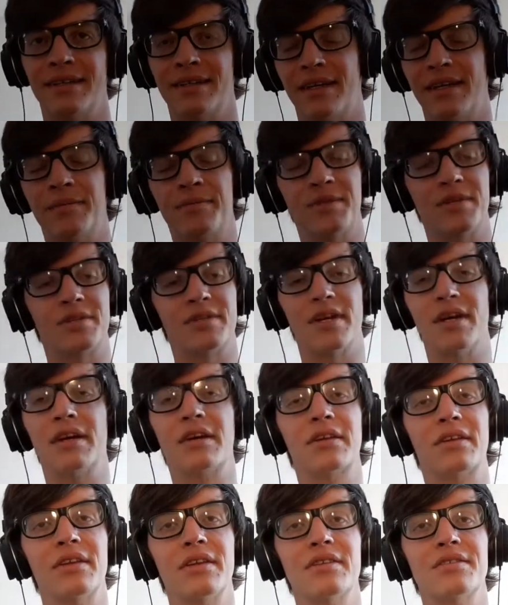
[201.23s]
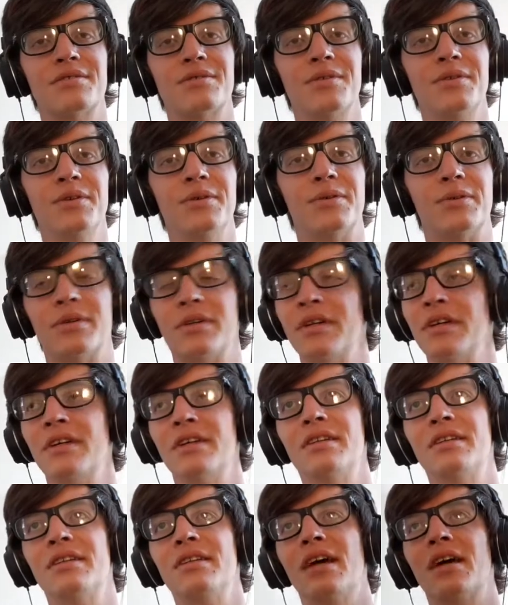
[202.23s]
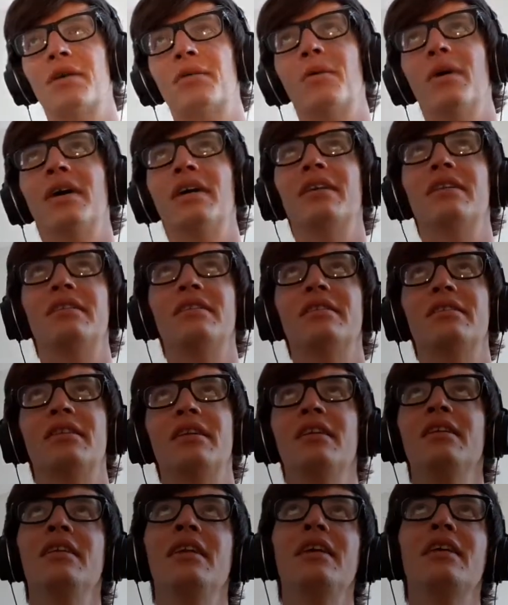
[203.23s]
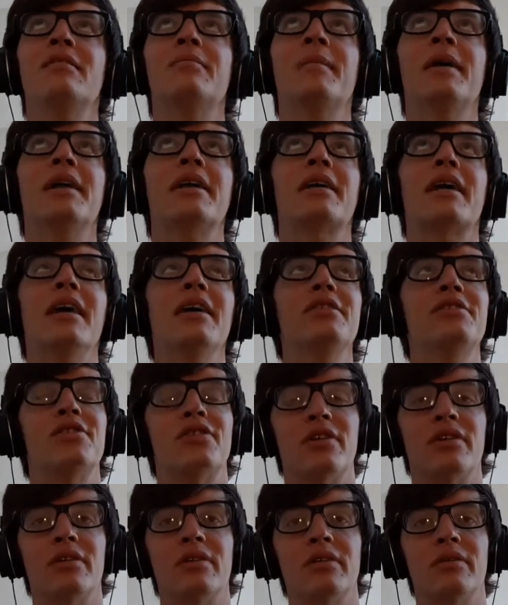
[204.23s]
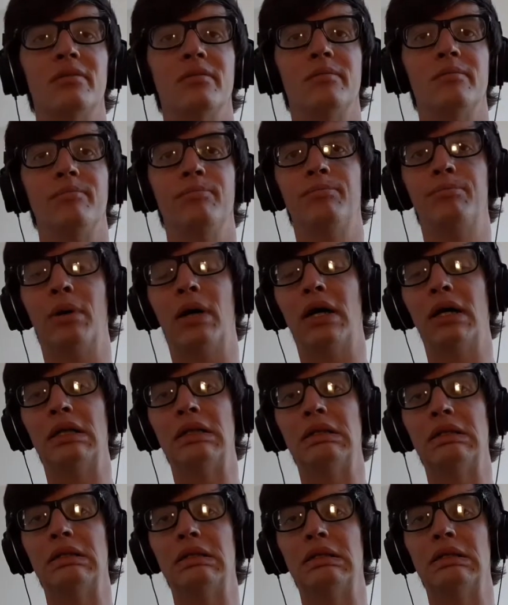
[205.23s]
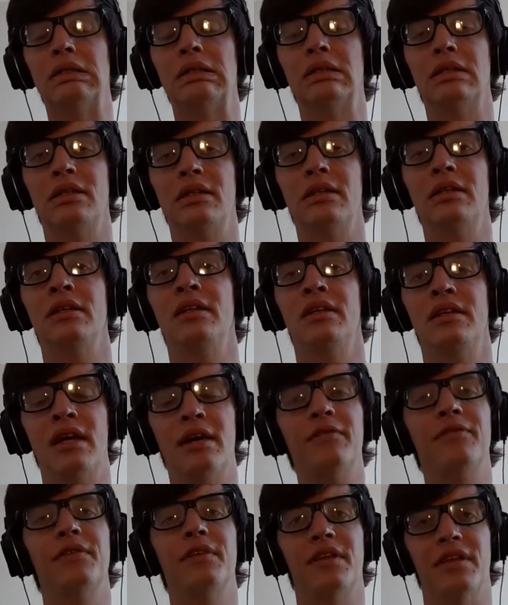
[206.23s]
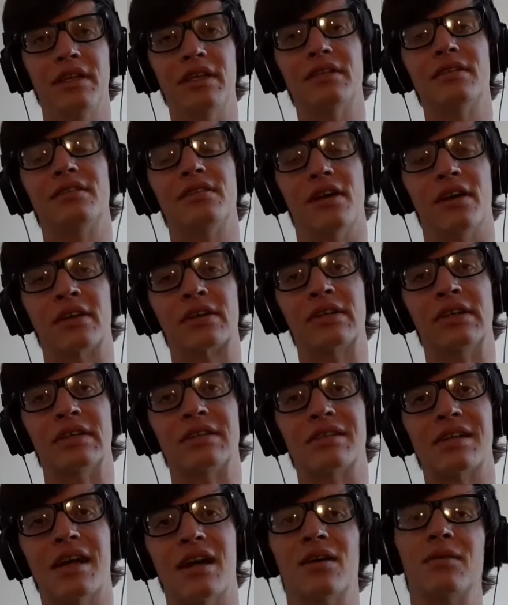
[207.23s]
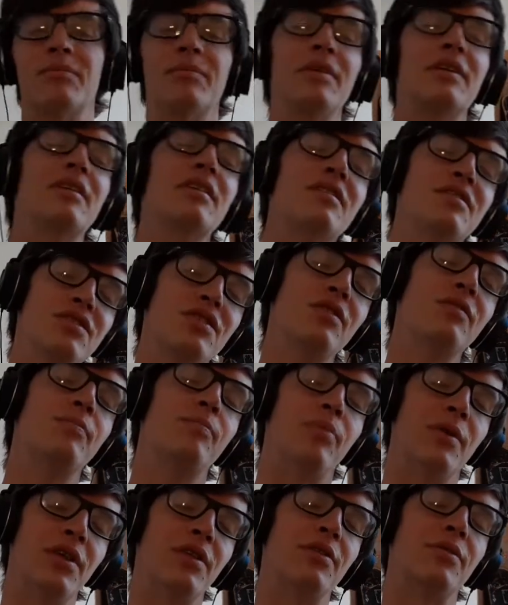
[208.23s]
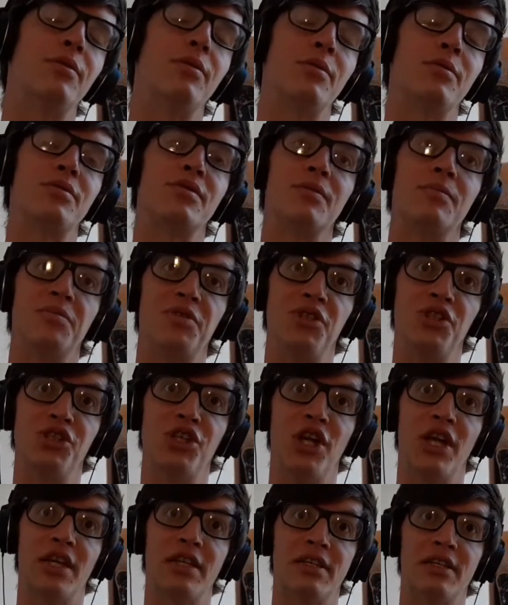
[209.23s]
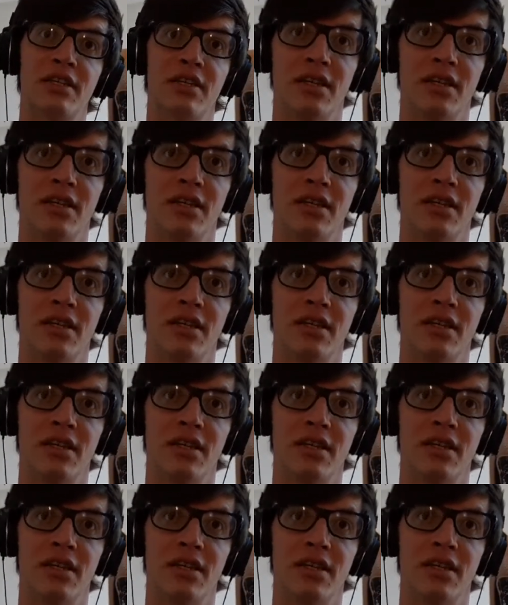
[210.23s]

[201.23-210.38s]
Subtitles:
Helps you talk things through. Not quite in need of medication, but you definitely need to talk things out because you've been through some shit.